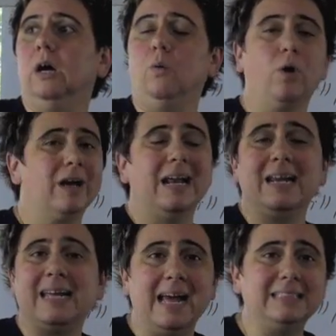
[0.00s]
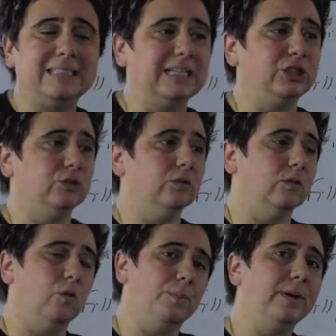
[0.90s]
working at a gas station
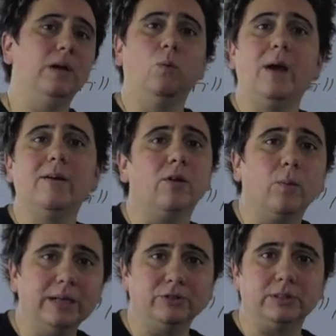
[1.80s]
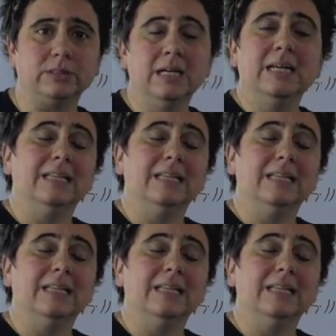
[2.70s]
or being a waiter or waitress.